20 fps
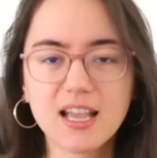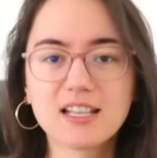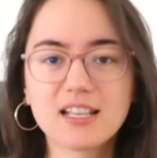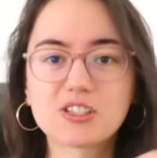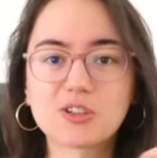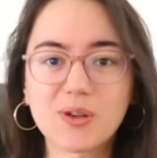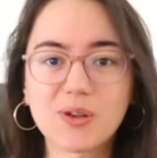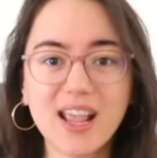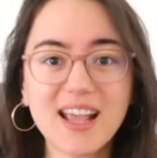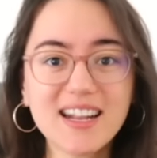
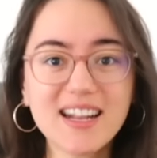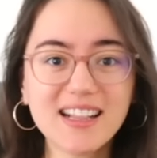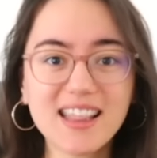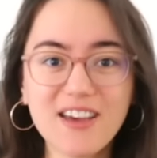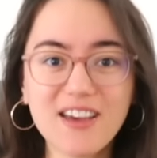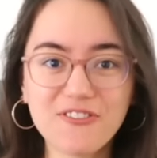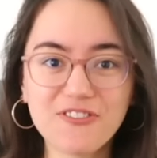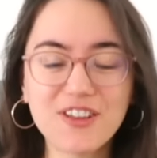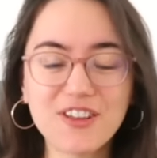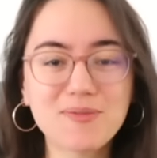So getting
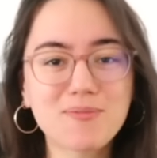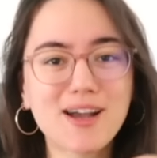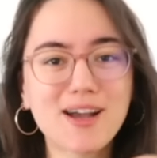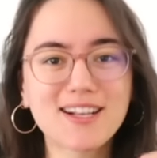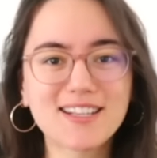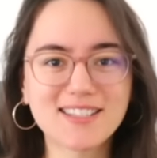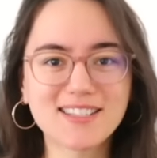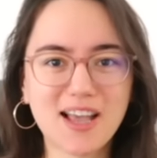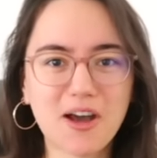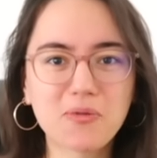that
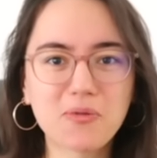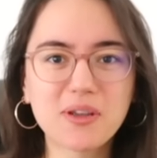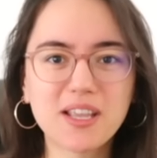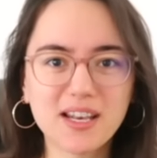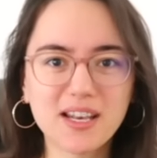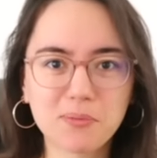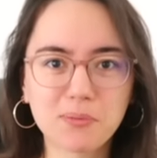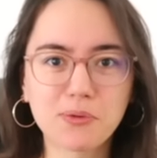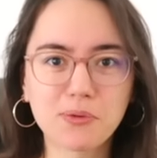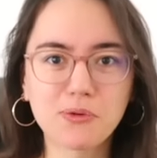feedback is how we
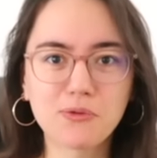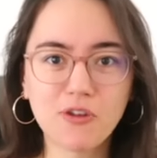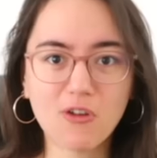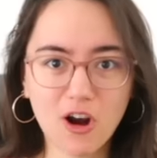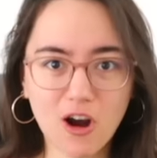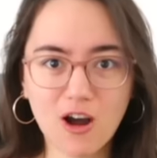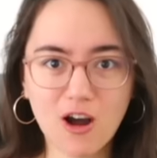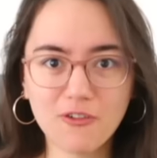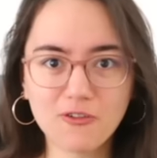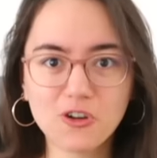can improve
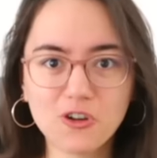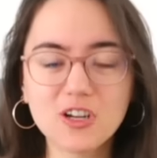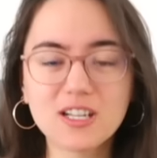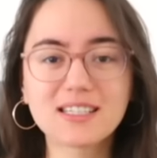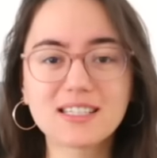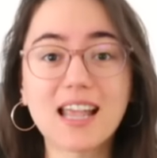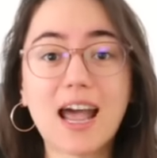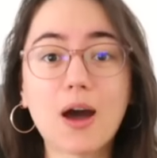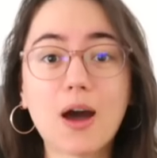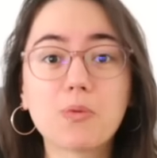our offer.
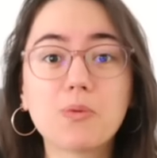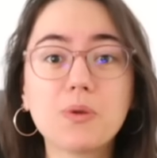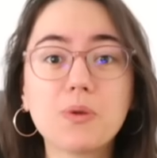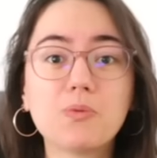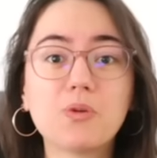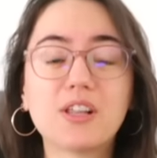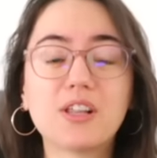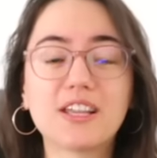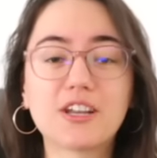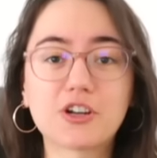It's how we
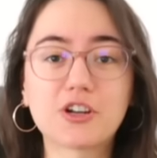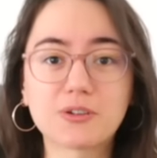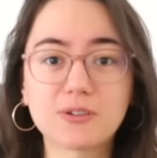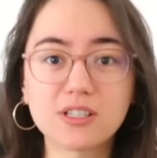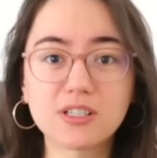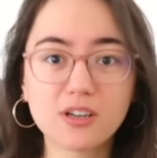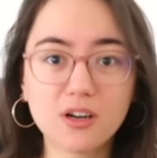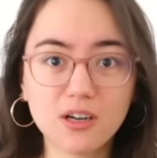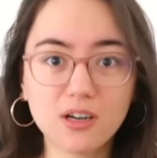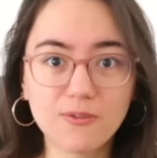will
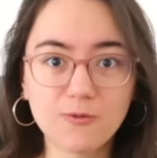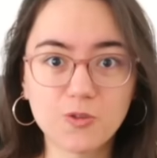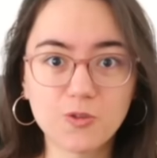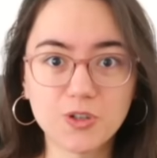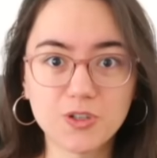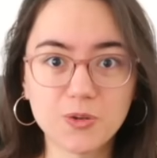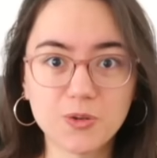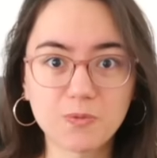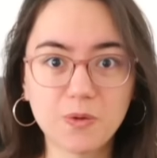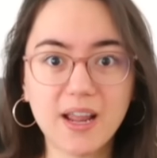increase our
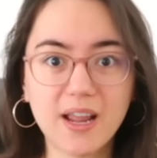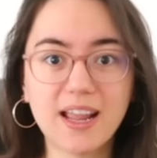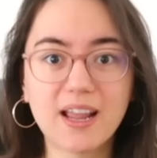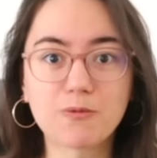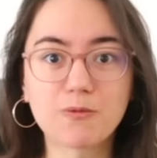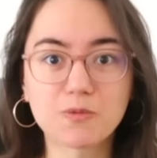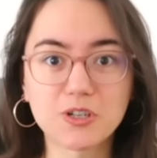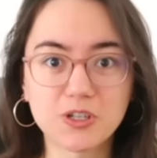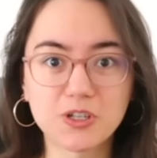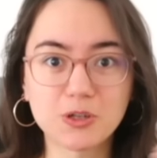conversion rate
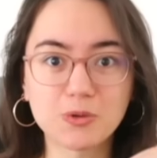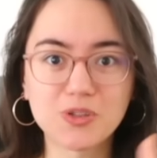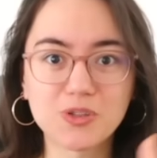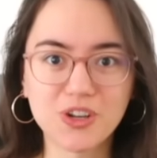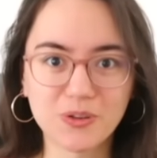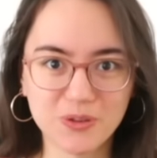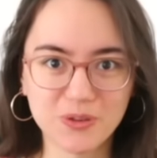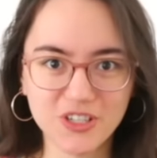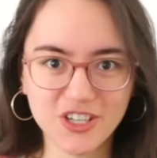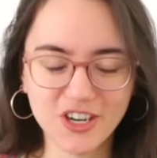and reduce
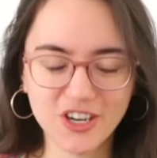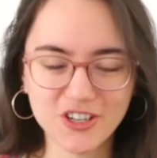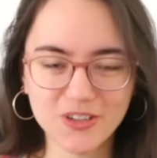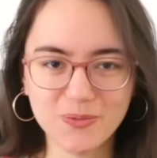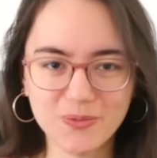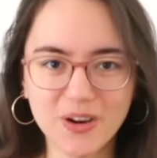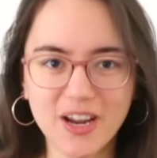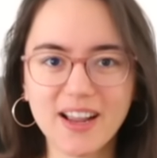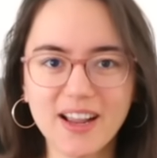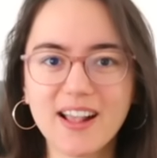our rejection
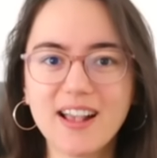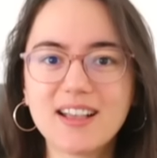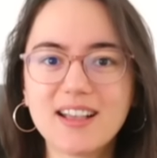rate.